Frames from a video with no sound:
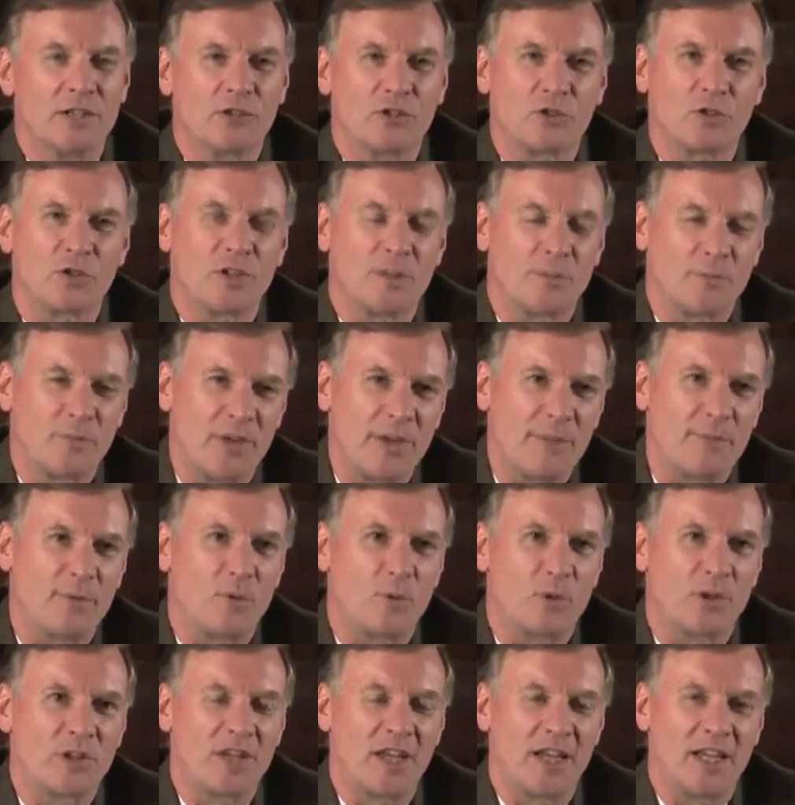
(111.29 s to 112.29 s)
so that
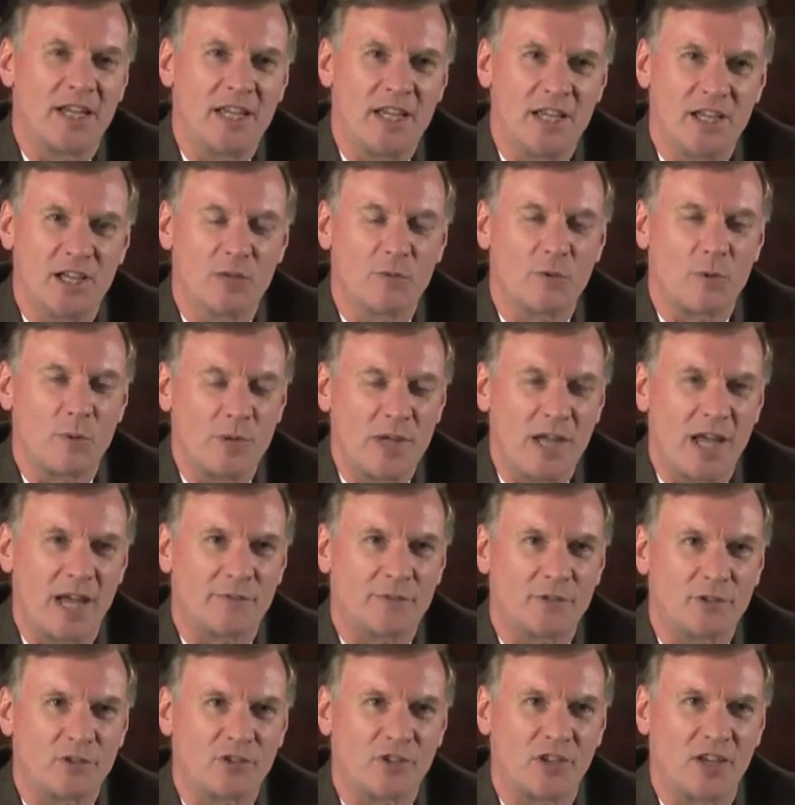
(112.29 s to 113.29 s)
people, when they hear what we
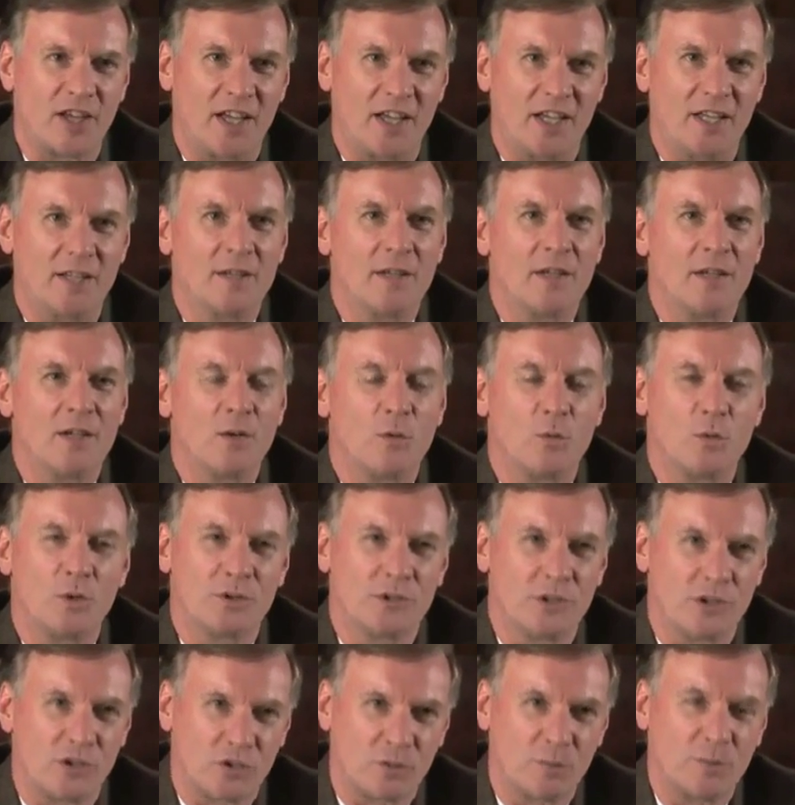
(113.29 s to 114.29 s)
have to say,
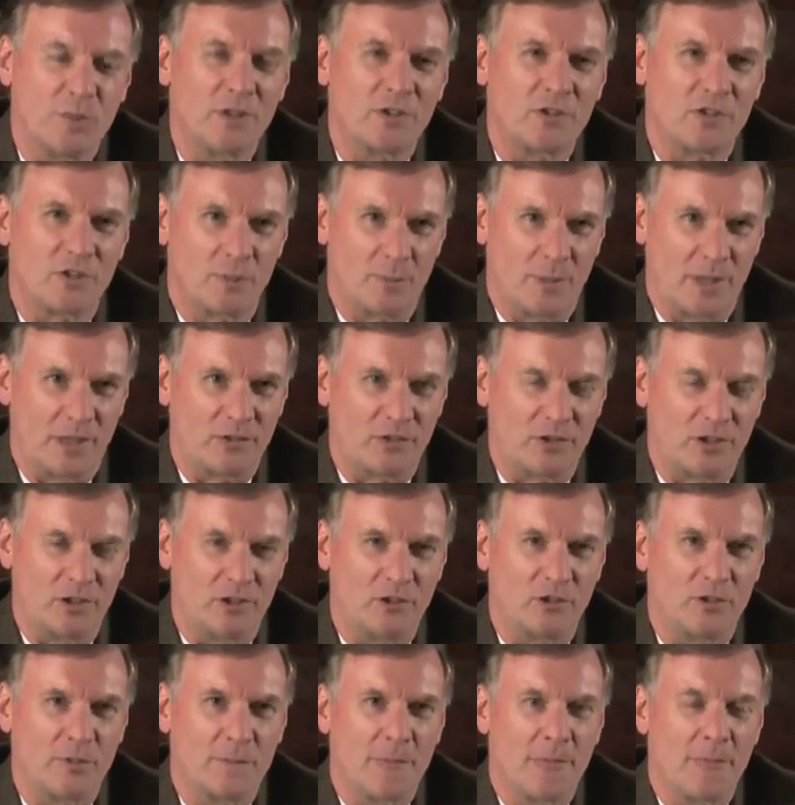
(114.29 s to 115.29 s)
will dismiss the
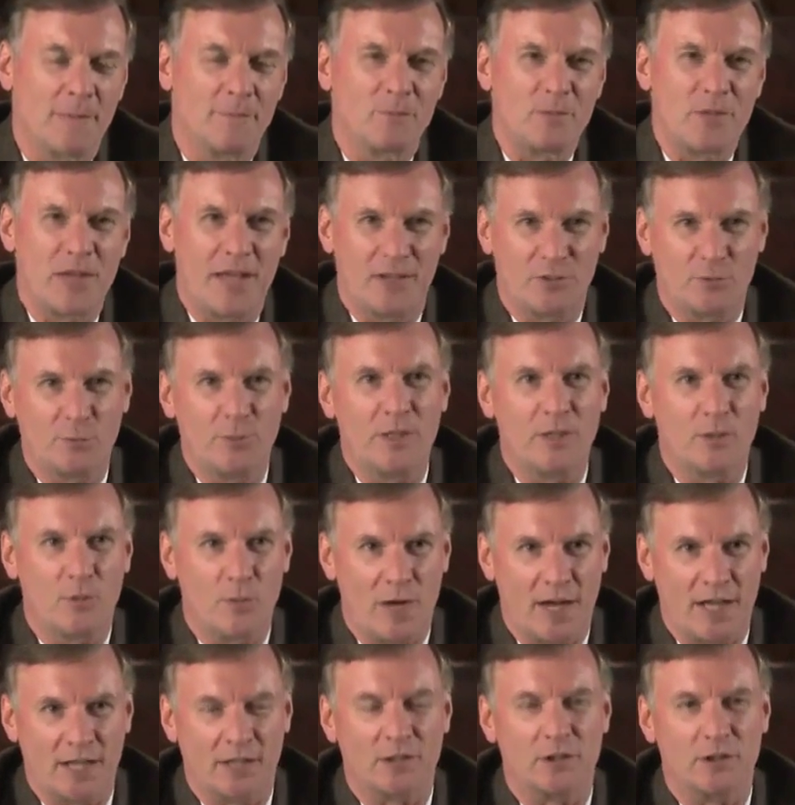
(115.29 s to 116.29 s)
message as being
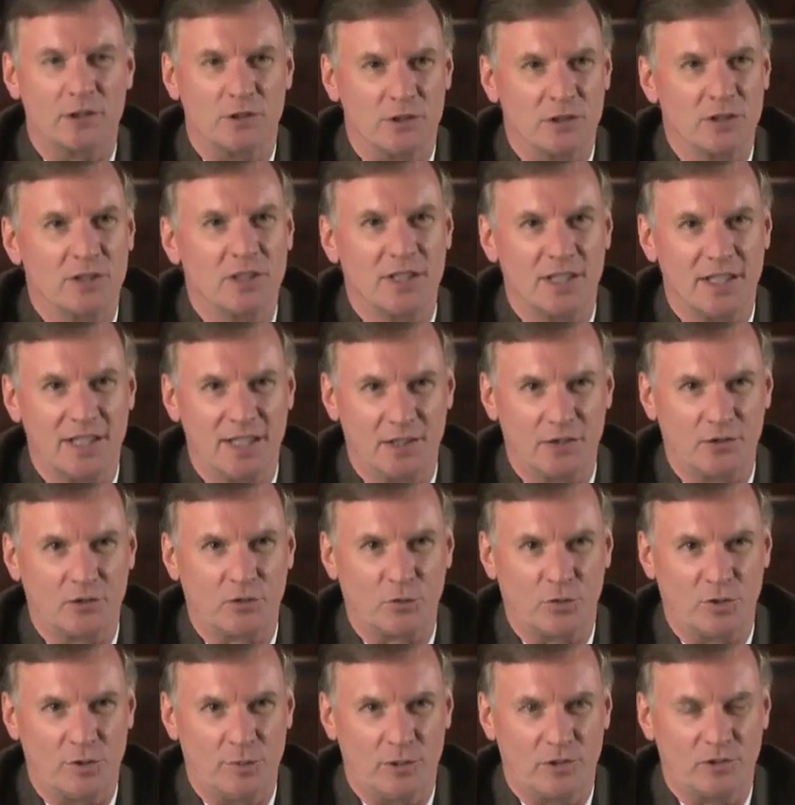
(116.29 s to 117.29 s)
radical and
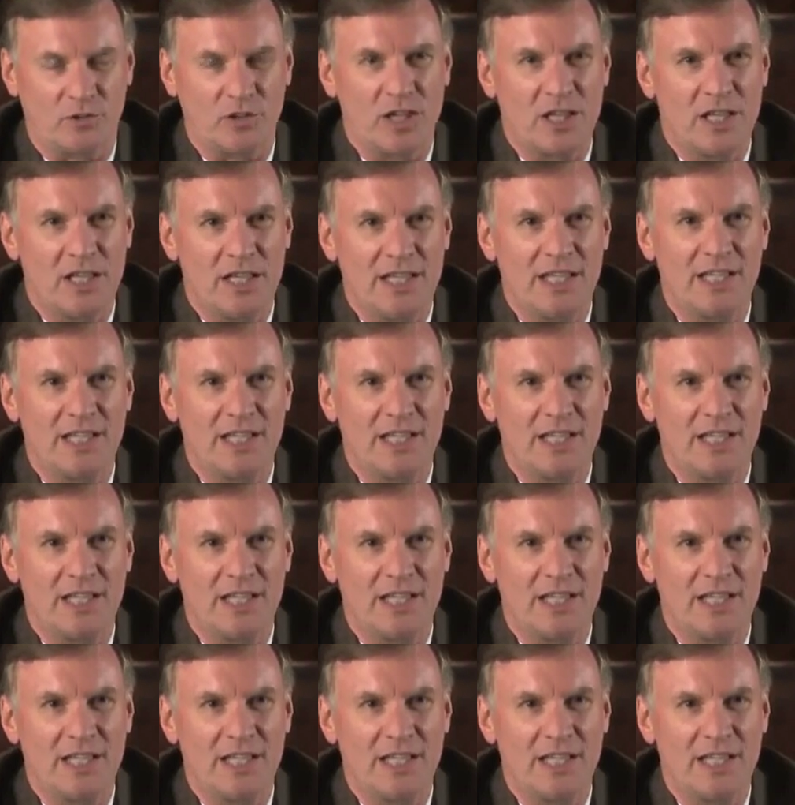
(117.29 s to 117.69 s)
extremist.